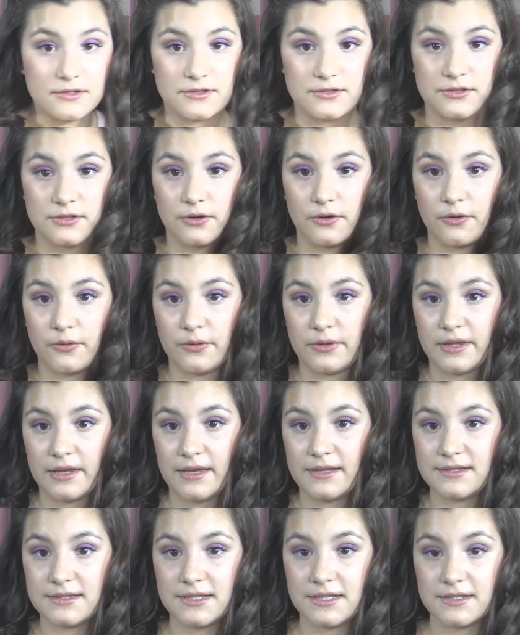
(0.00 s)
So
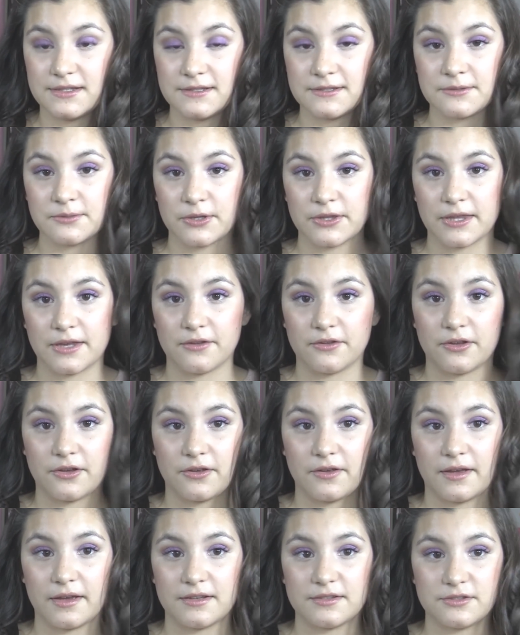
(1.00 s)
yes, this is what they
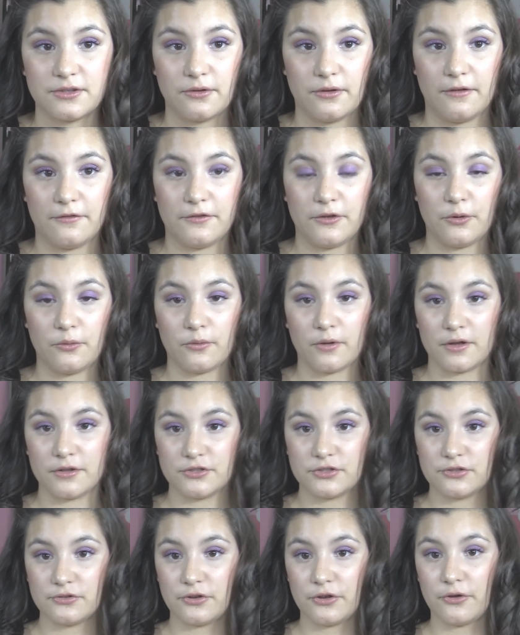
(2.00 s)
look like. So if you
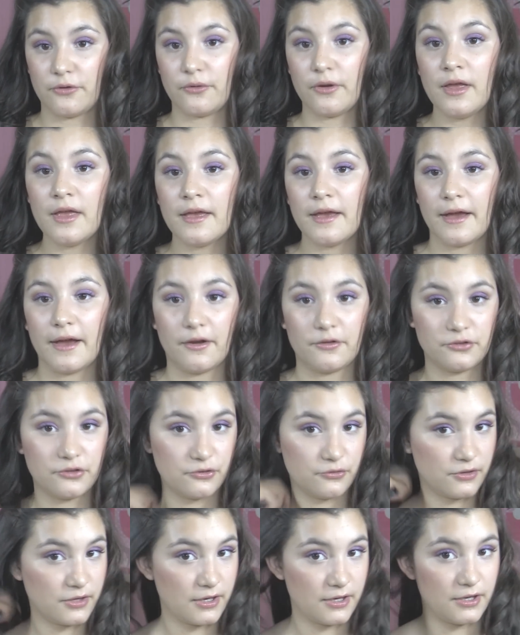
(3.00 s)
want to know how
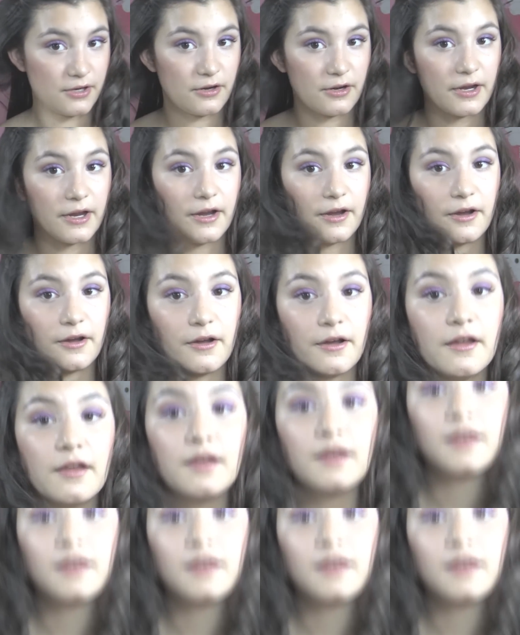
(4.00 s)
to get your hair